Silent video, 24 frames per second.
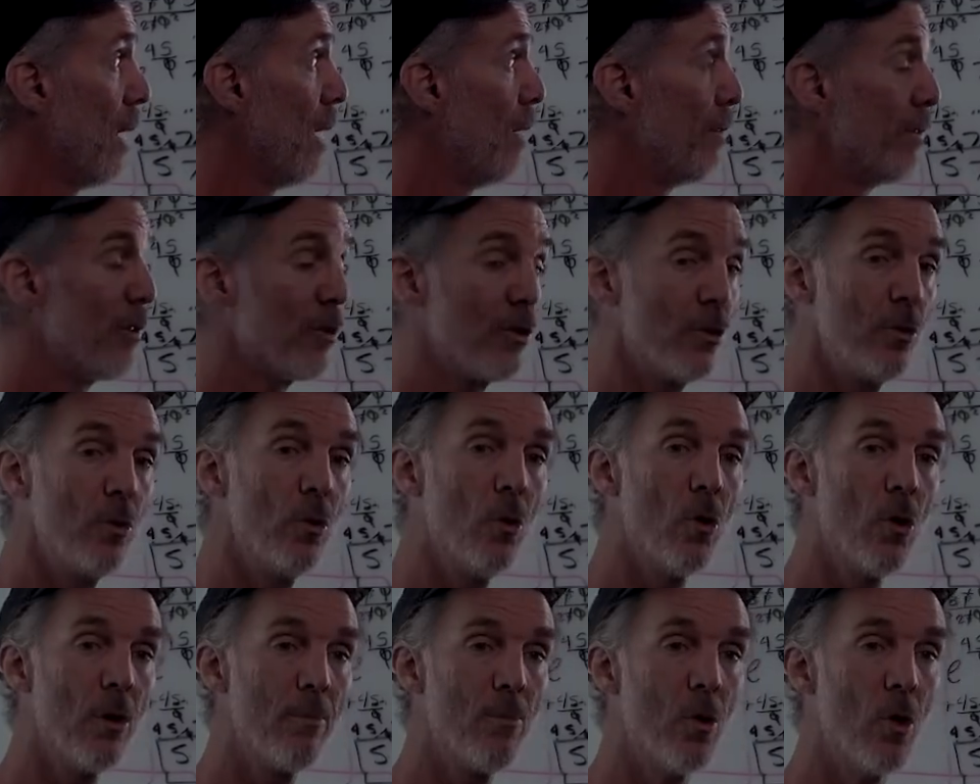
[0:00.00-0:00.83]
of two
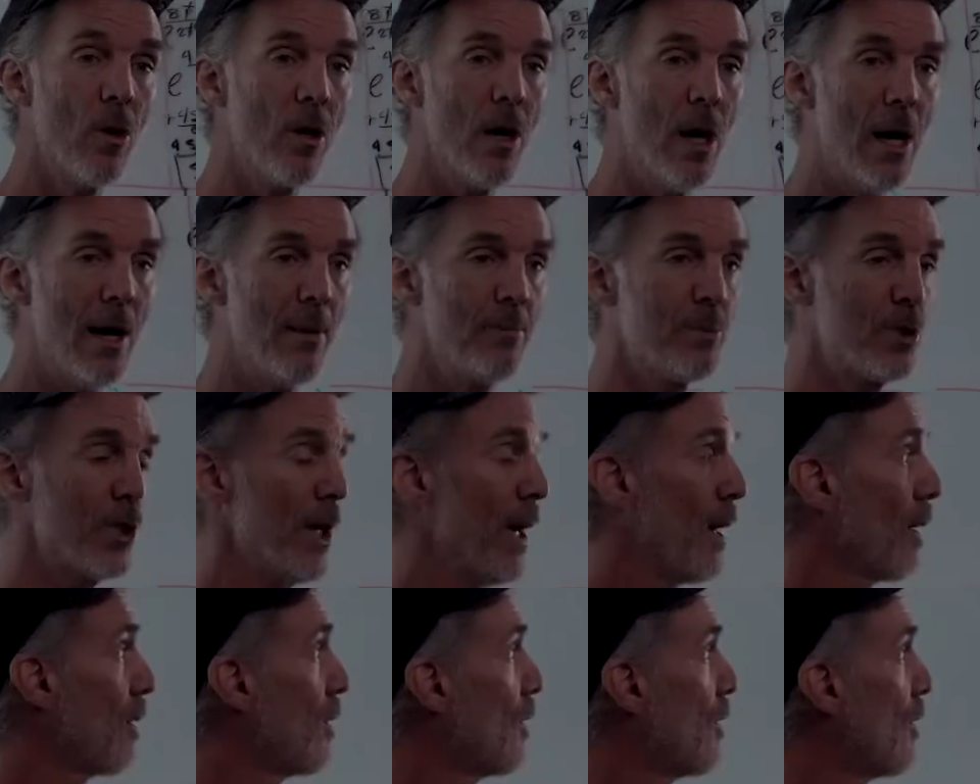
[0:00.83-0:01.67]
or more
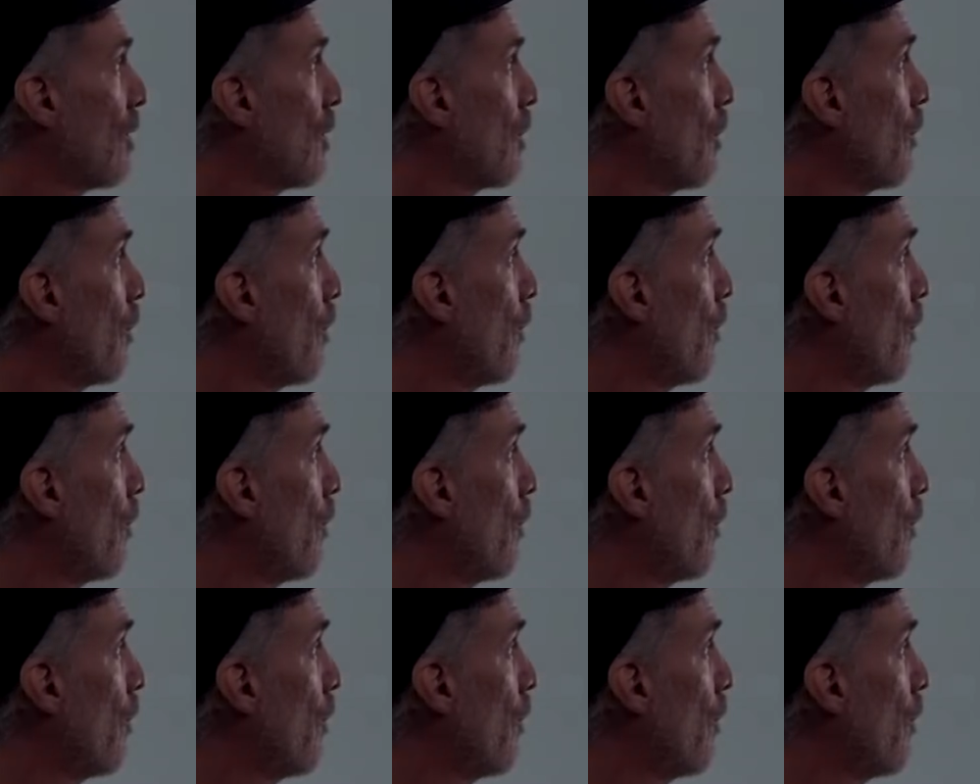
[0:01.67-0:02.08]
objects.